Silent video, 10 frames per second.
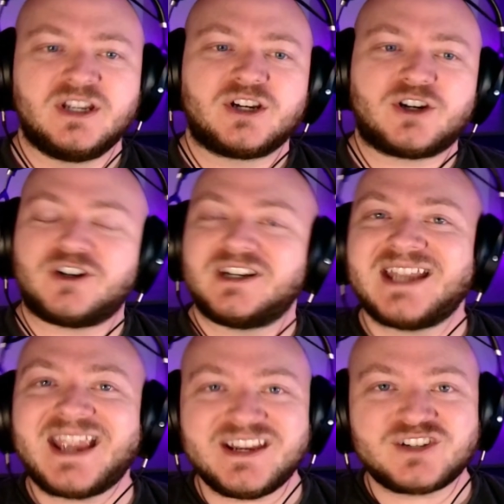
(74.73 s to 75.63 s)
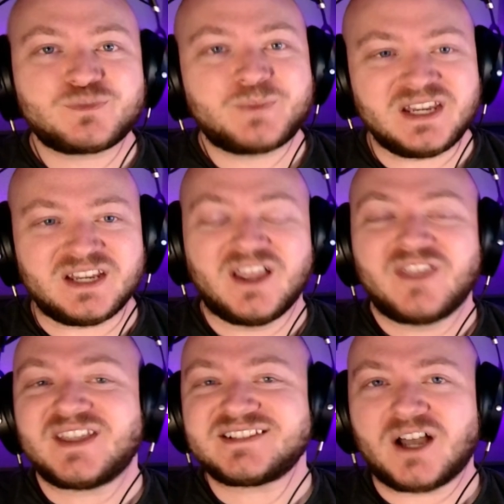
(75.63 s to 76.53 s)
current HP.
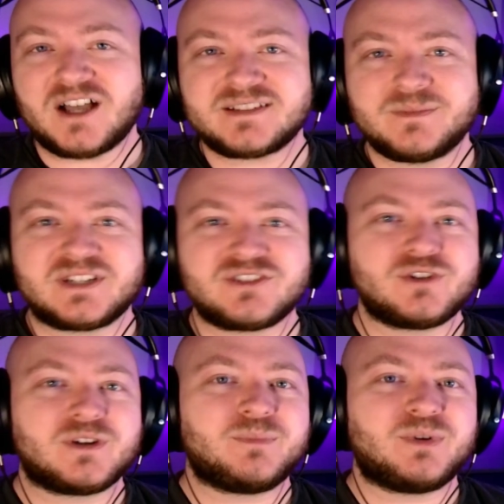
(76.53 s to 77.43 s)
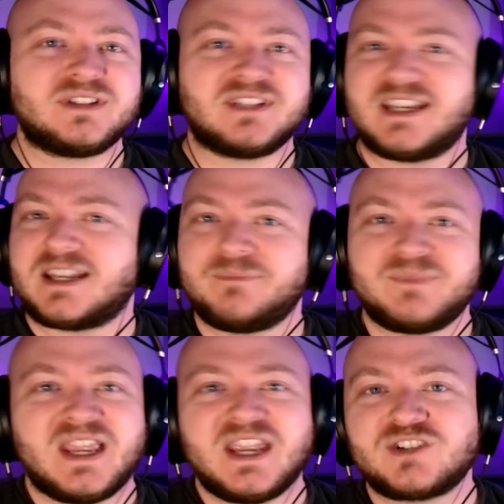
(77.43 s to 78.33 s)
That's awesome because you can put like
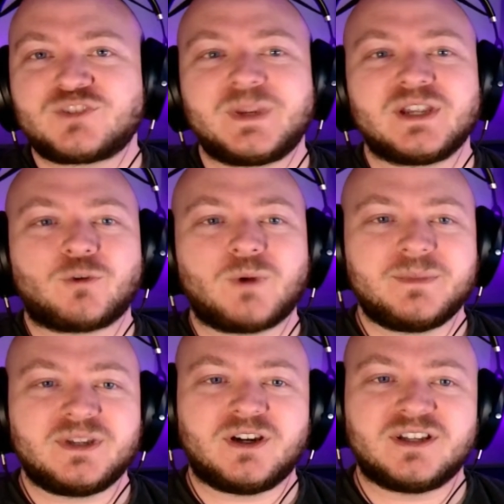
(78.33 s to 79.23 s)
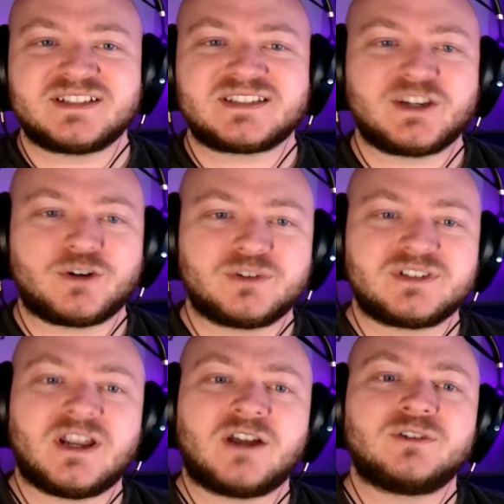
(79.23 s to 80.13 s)
HP equipment on this hero to
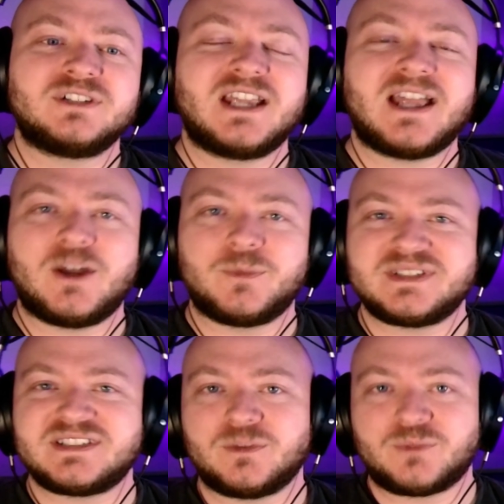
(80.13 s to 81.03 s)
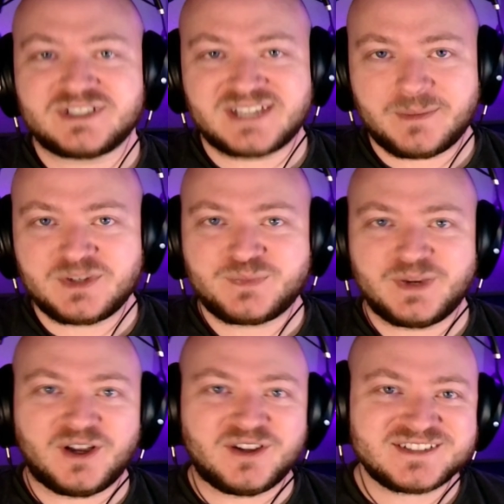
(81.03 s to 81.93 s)
not only help it deal more damage,
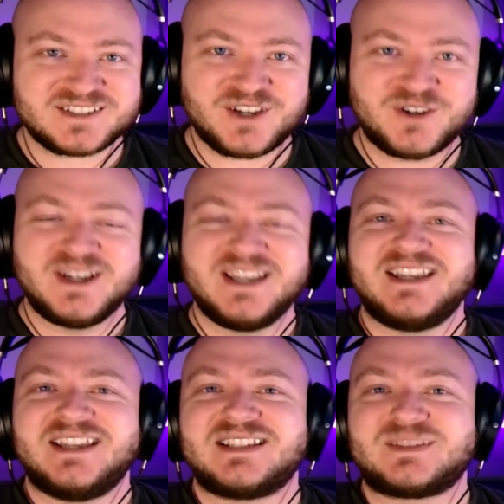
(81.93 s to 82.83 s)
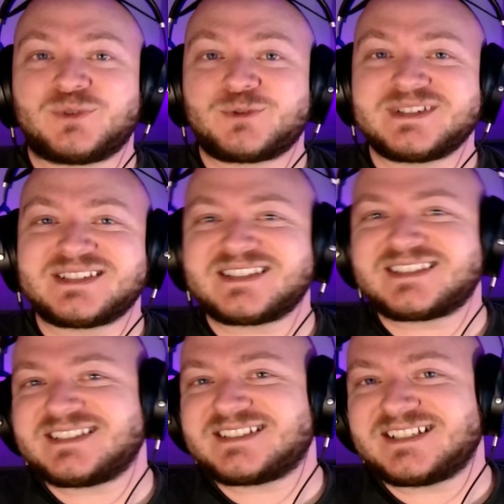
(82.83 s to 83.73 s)
but also it's more
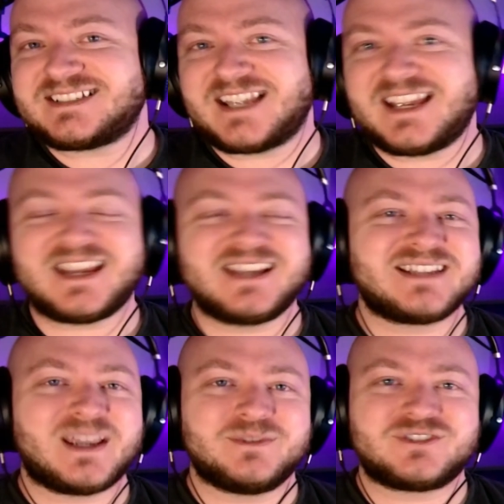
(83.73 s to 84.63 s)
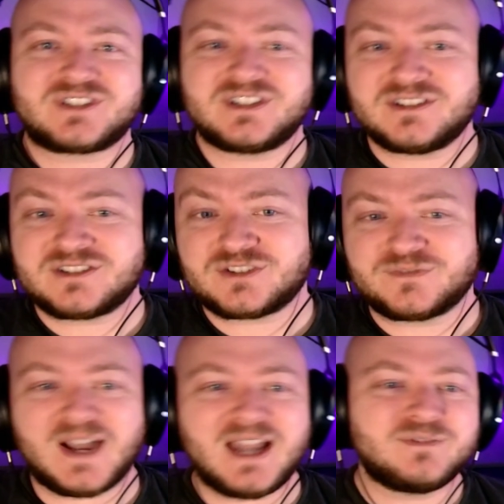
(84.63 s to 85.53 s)
resistant to taking damage. It's going to
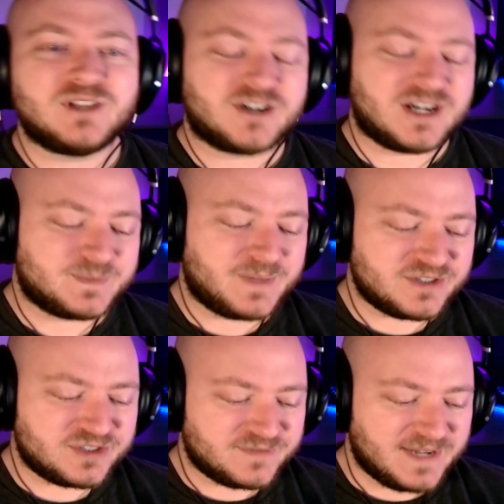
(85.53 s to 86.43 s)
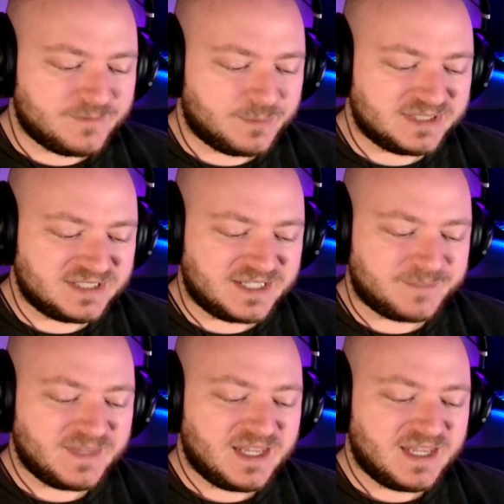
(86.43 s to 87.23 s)
survive longer, has better survivability.